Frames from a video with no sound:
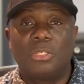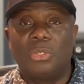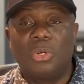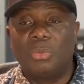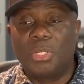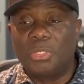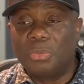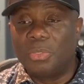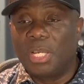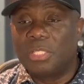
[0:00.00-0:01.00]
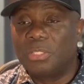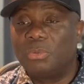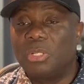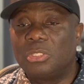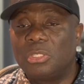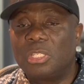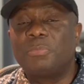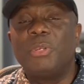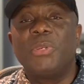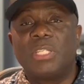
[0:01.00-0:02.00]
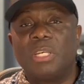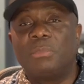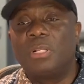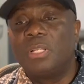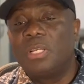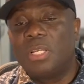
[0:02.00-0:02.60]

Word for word: you don't want to do that you want to just be reasonable